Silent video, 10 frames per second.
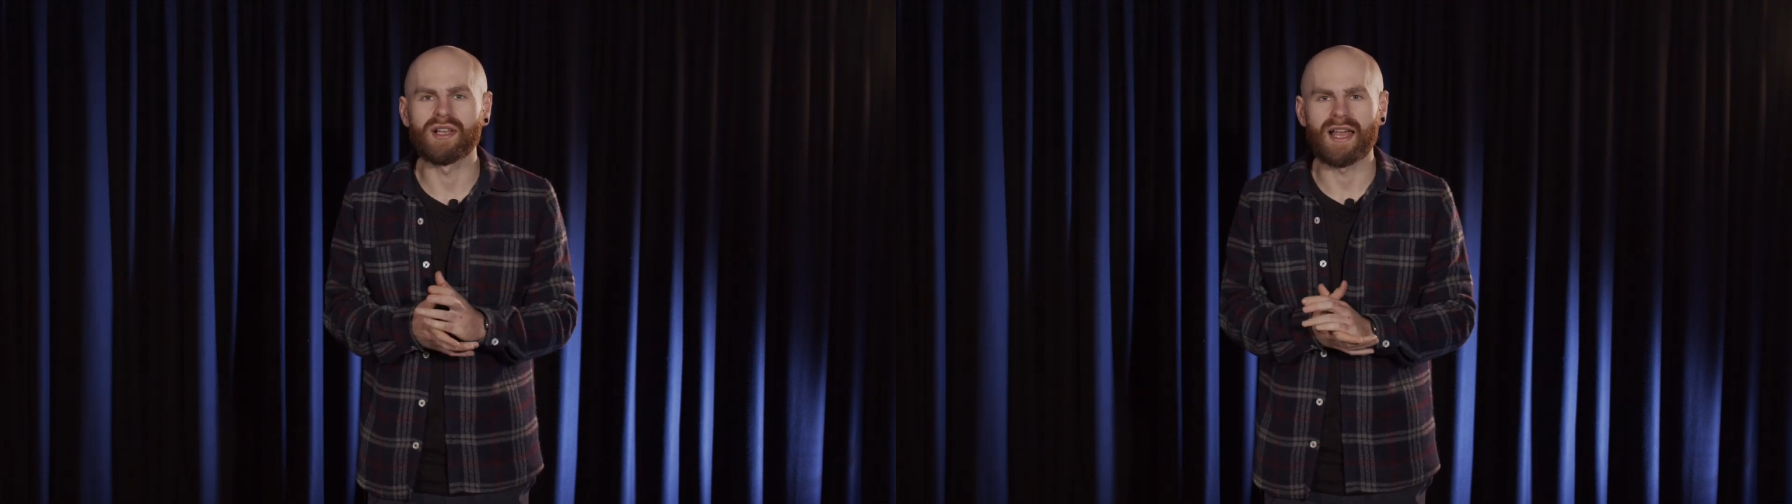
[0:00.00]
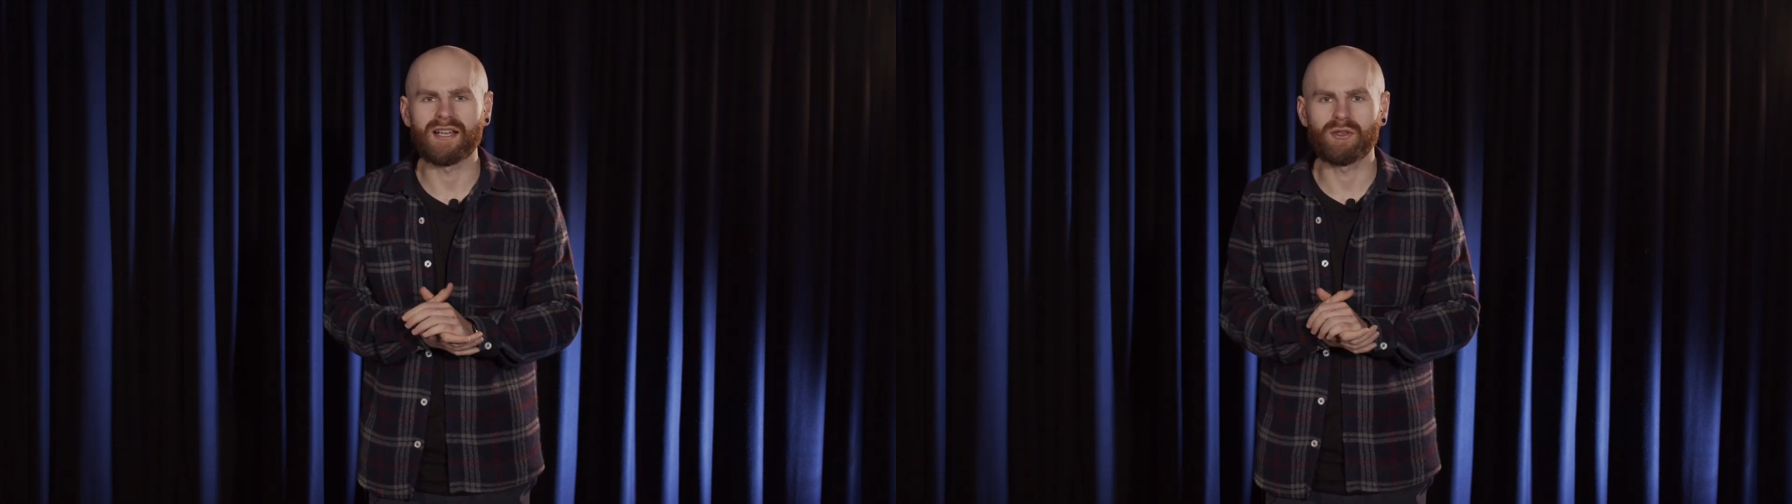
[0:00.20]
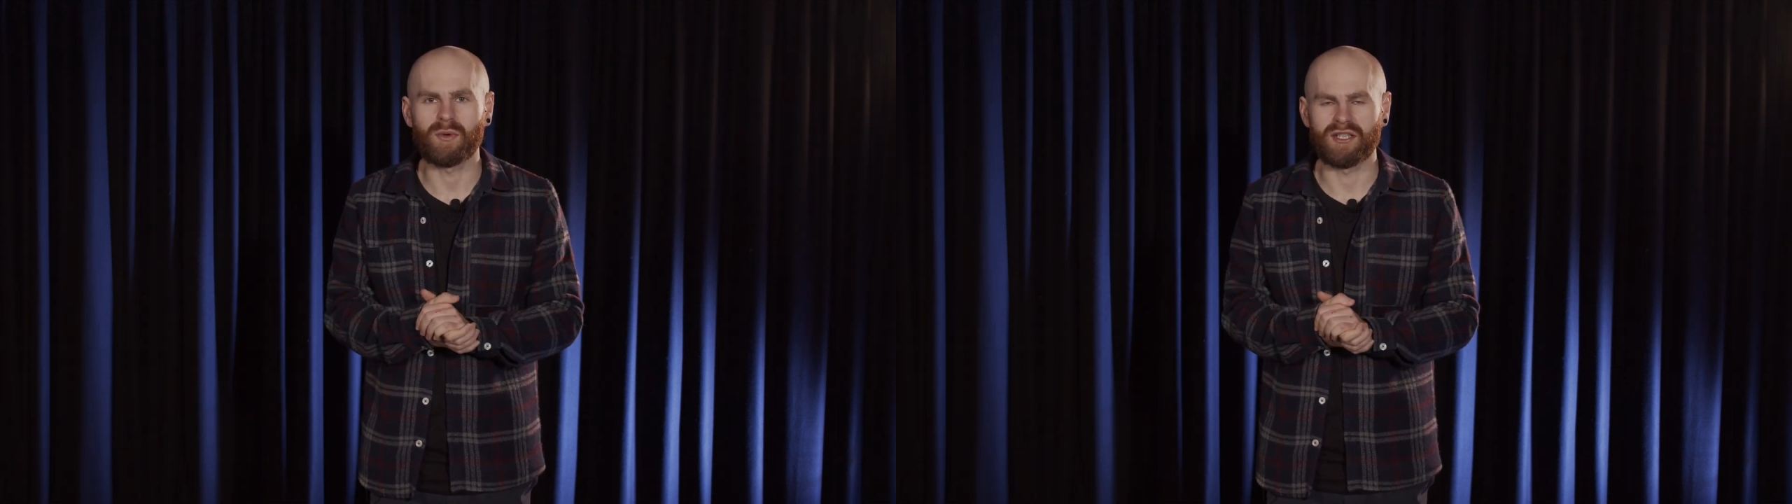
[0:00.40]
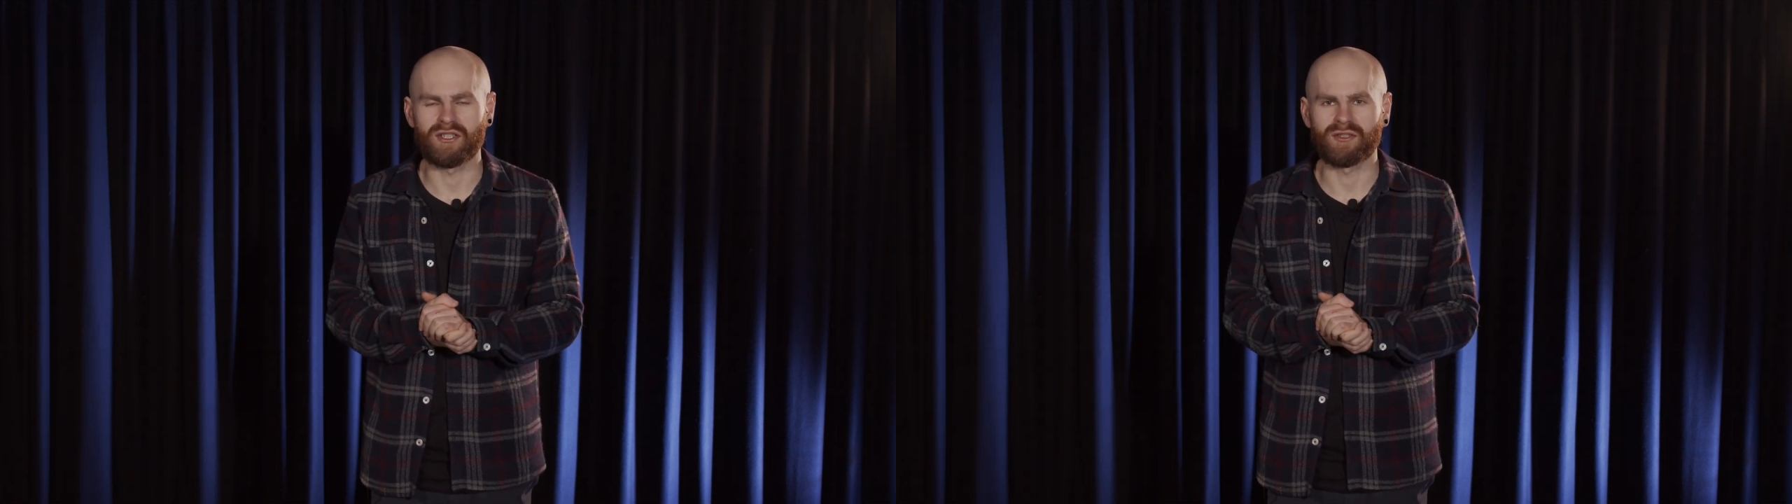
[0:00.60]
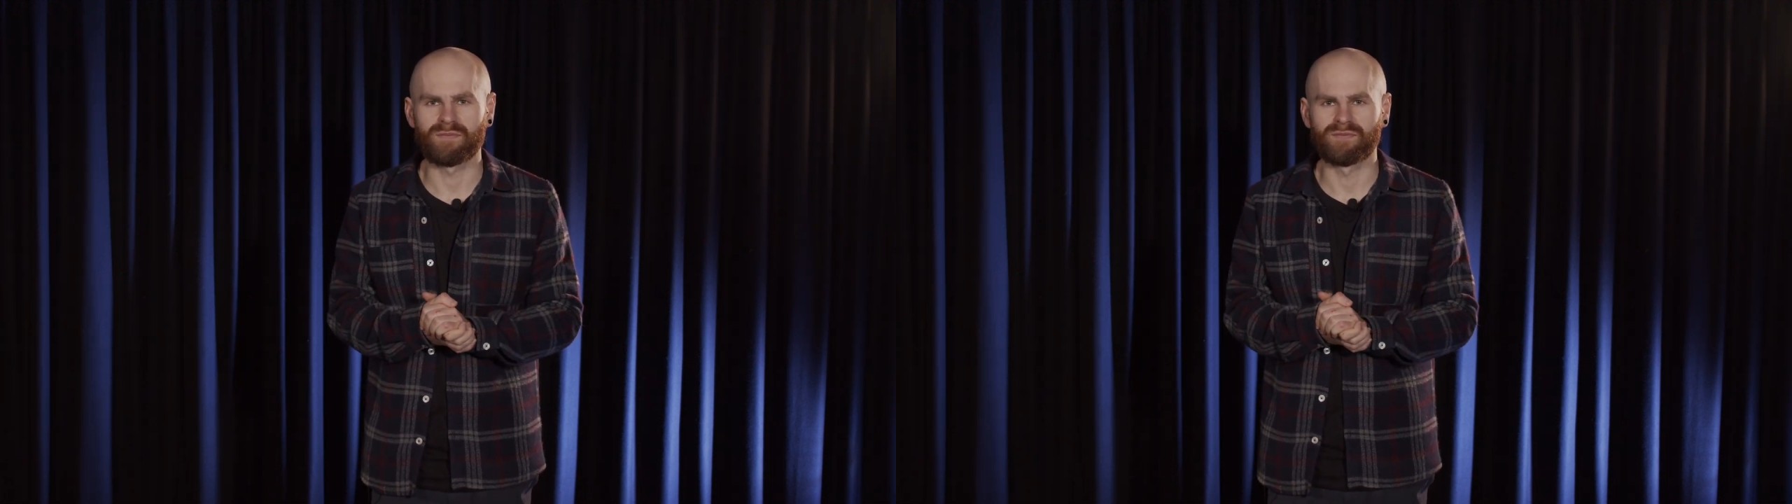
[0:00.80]

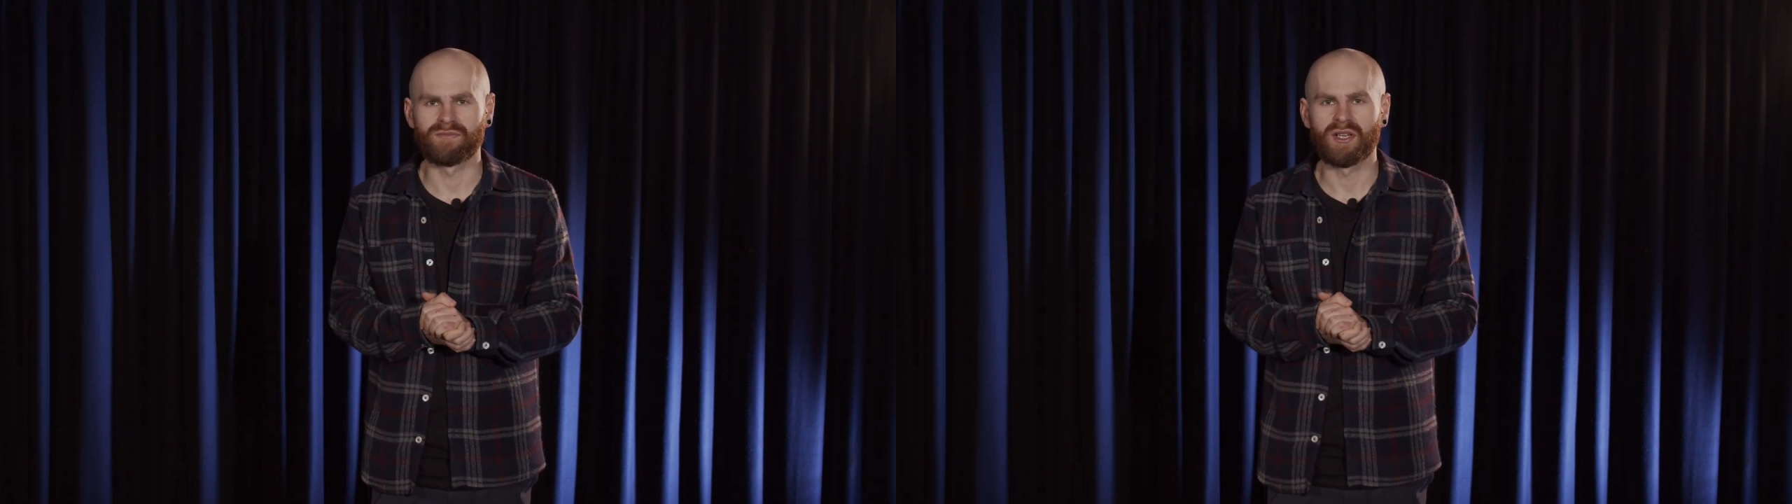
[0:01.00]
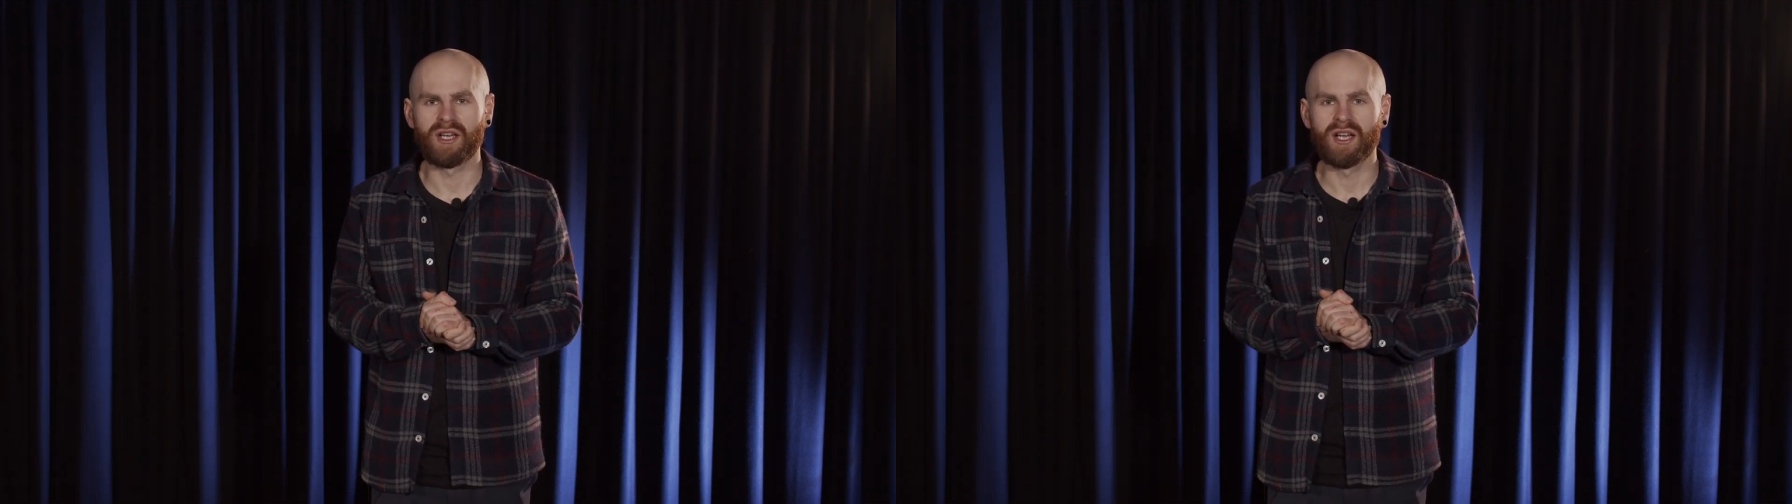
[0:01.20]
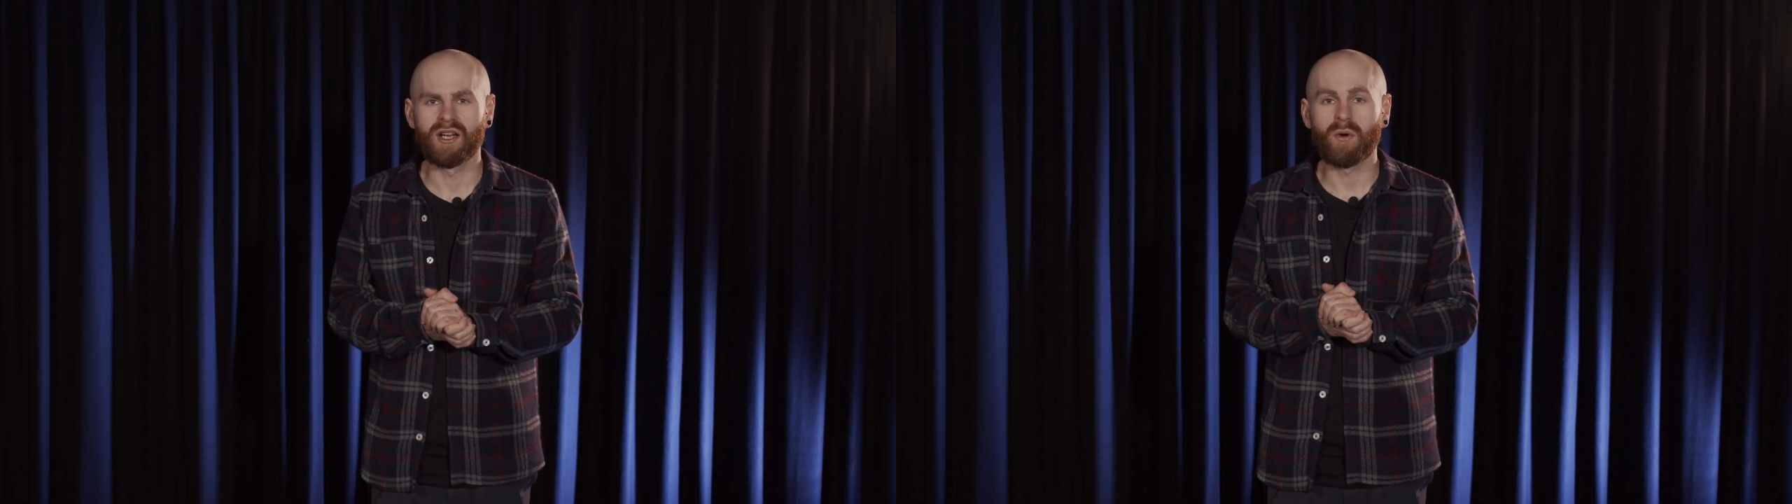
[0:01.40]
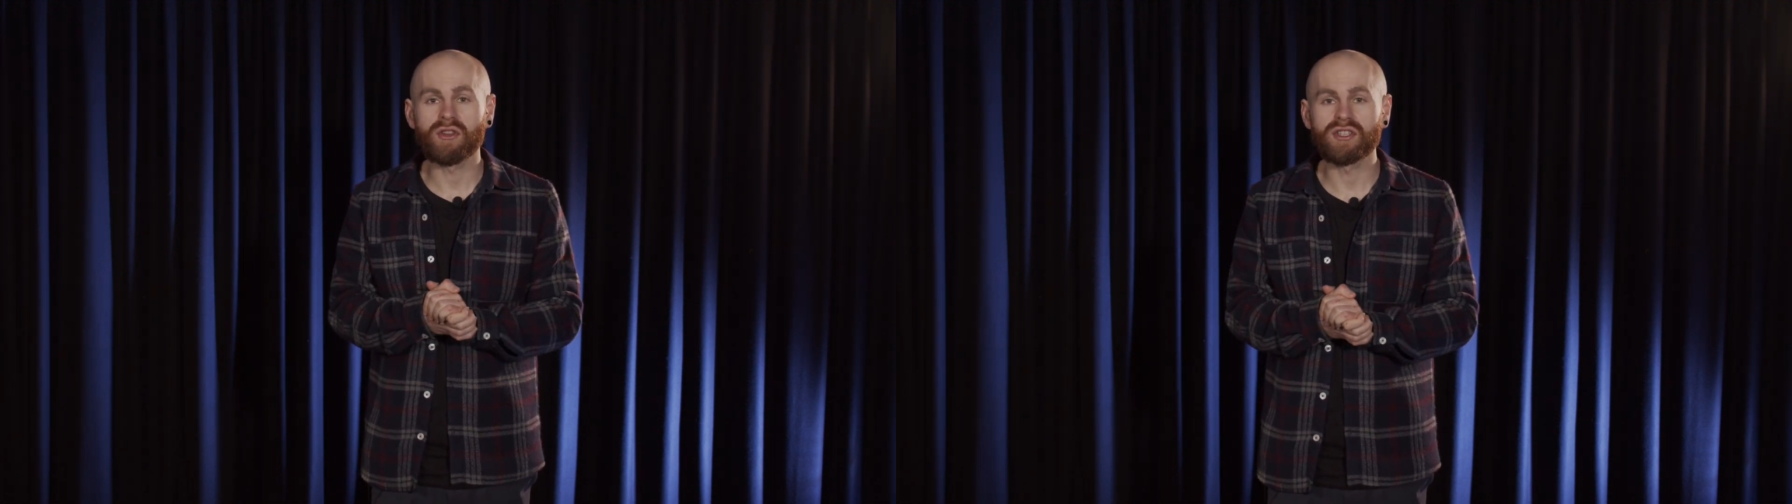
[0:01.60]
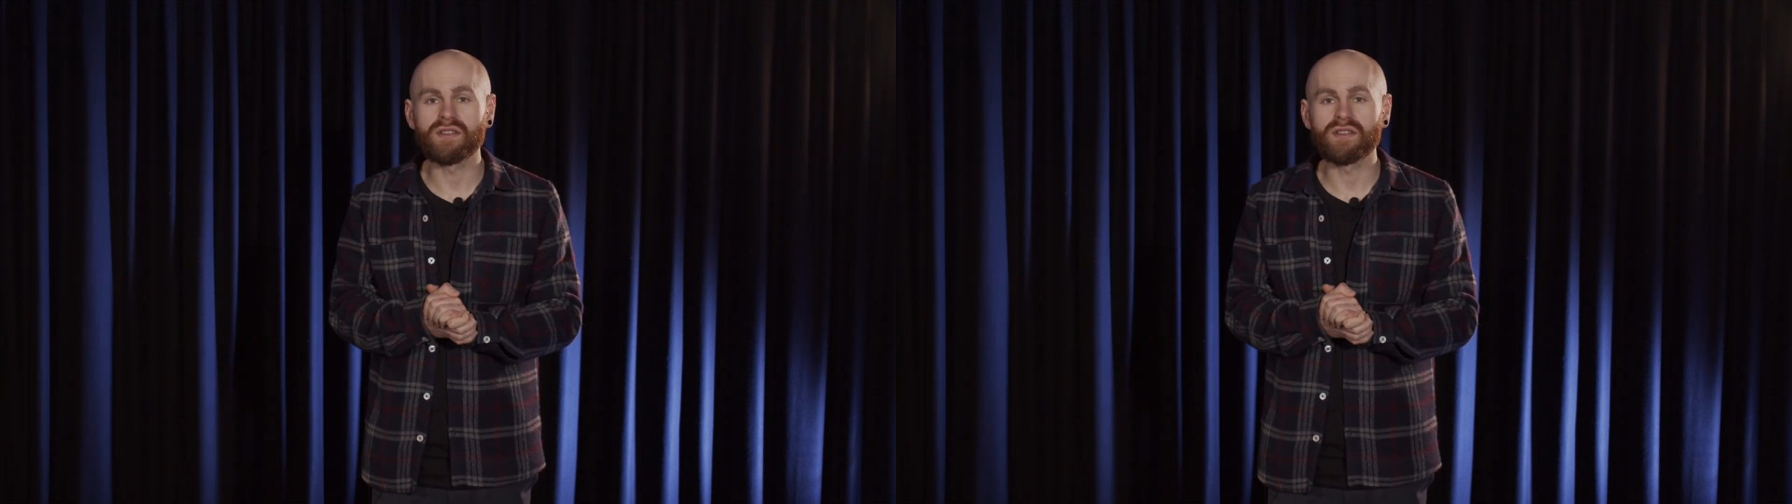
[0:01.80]
language. Once